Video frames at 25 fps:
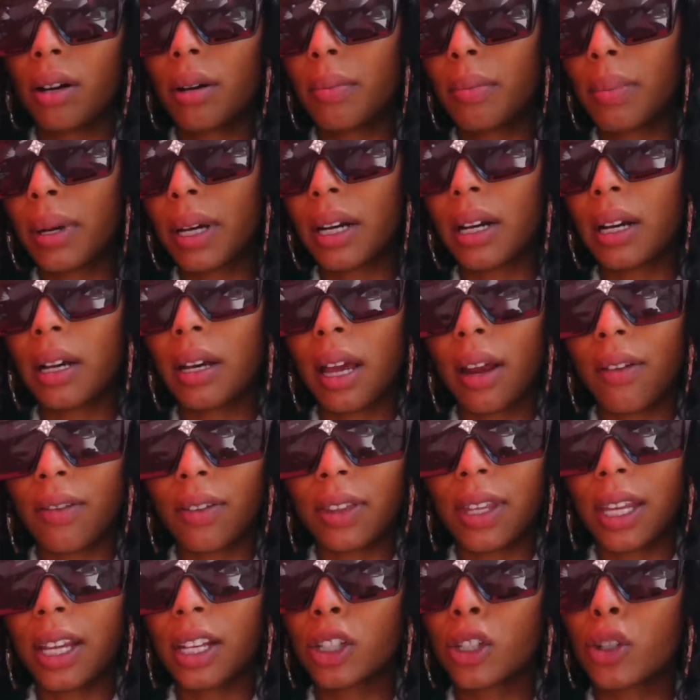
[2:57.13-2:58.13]
but uh,
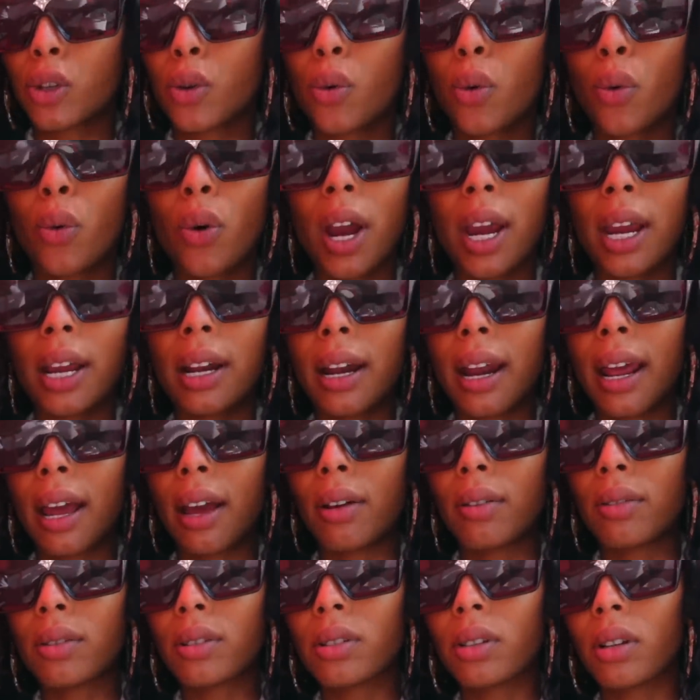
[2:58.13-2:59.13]
everything's great now,
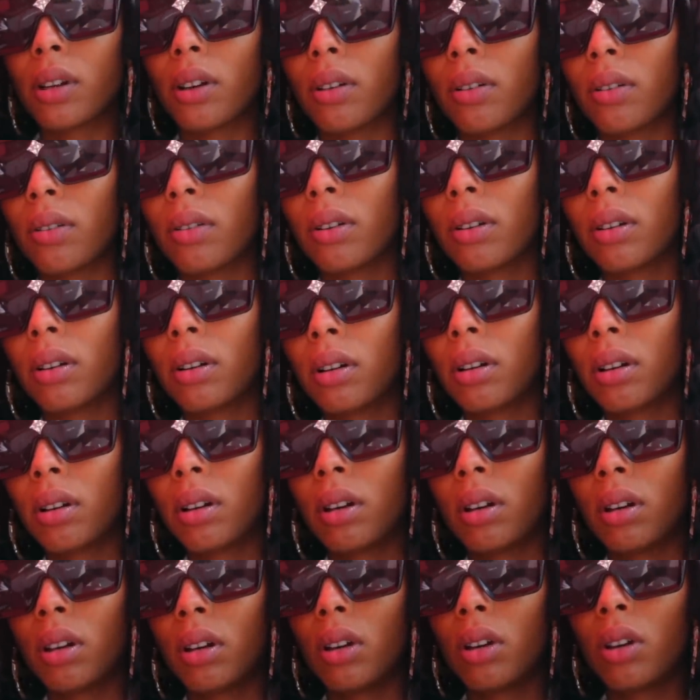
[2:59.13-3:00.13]
so
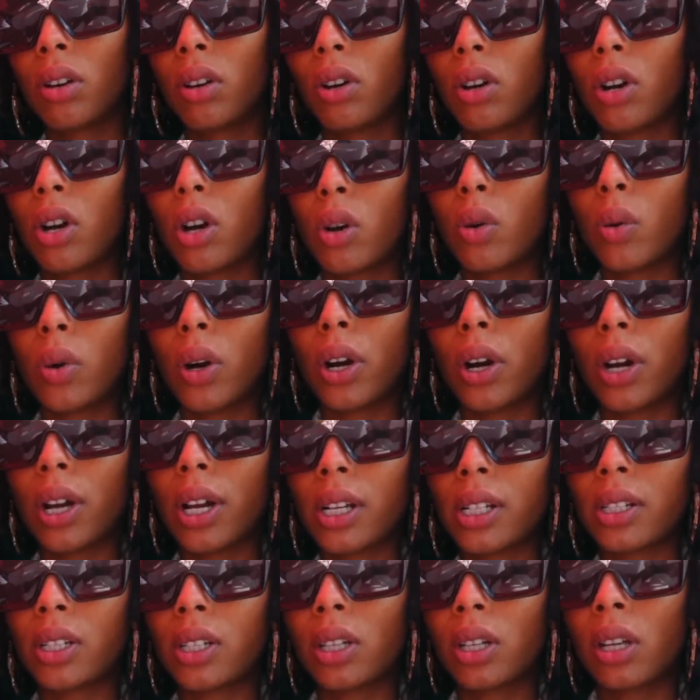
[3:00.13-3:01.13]
no worries.
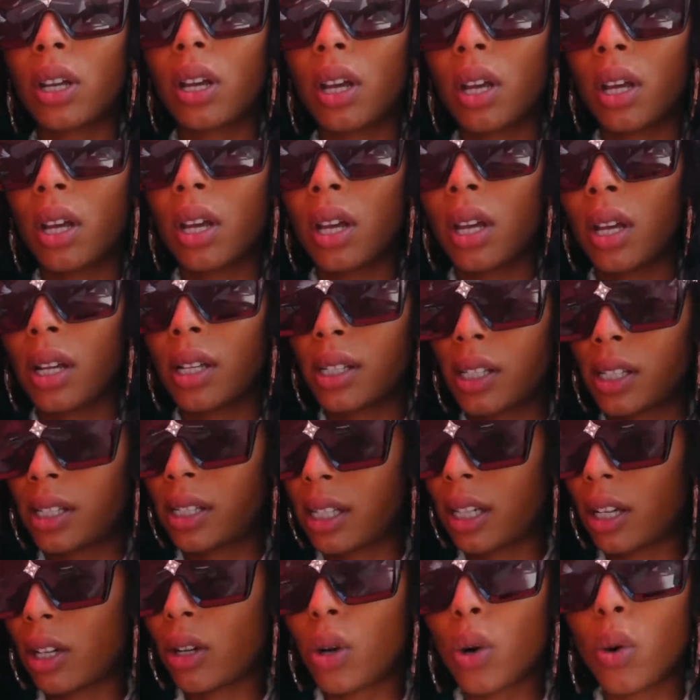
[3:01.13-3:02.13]

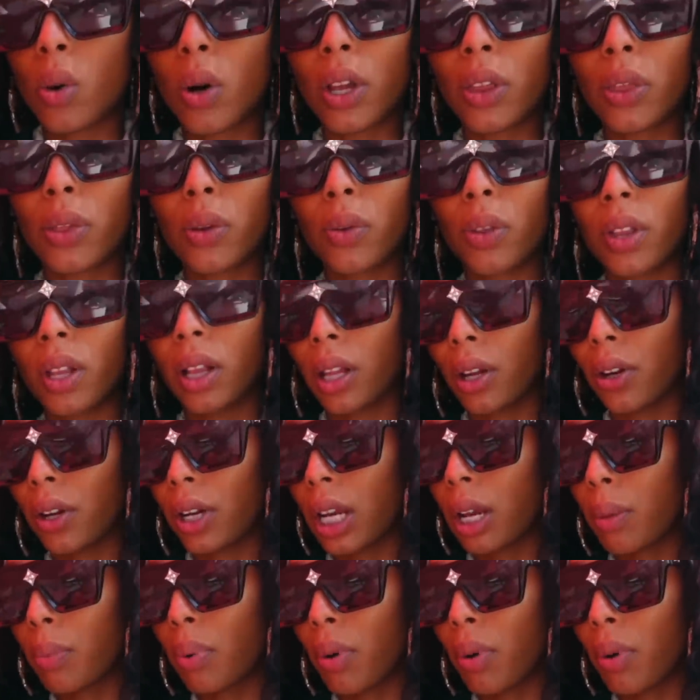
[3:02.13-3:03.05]
Still going through the learning